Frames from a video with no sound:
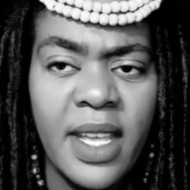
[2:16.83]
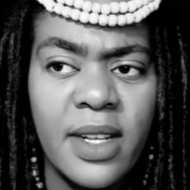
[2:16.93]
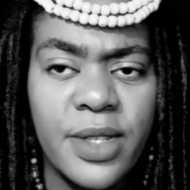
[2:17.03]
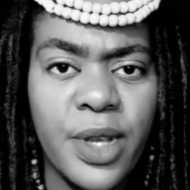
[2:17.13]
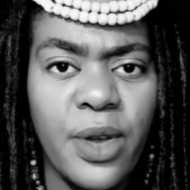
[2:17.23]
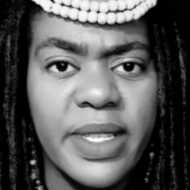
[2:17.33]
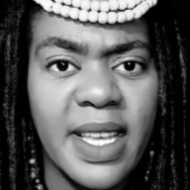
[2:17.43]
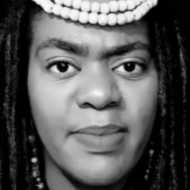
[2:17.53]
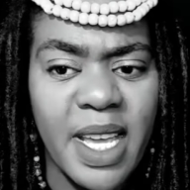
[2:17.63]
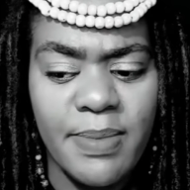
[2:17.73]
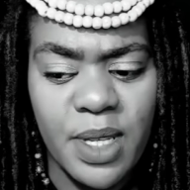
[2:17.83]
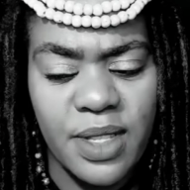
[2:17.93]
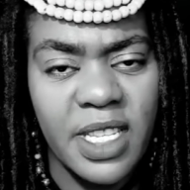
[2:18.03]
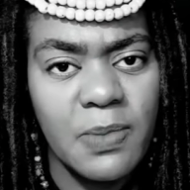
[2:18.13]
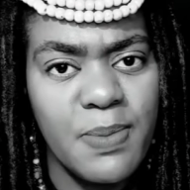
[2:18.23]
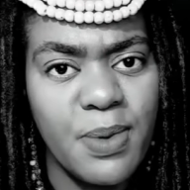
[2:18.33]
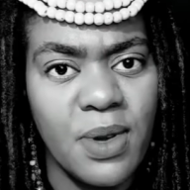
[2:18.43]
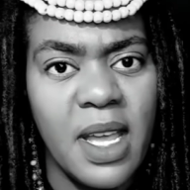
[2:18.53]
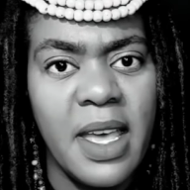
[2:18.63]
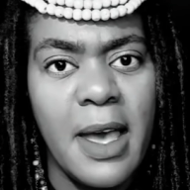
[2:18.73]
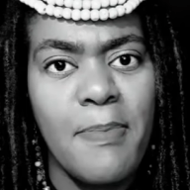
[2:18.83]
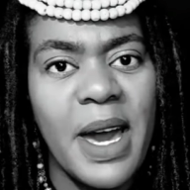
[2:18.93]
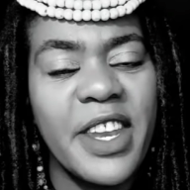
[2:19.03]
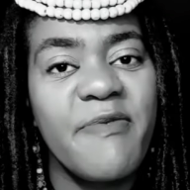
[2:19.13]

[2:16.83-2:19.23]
So sometimes these people might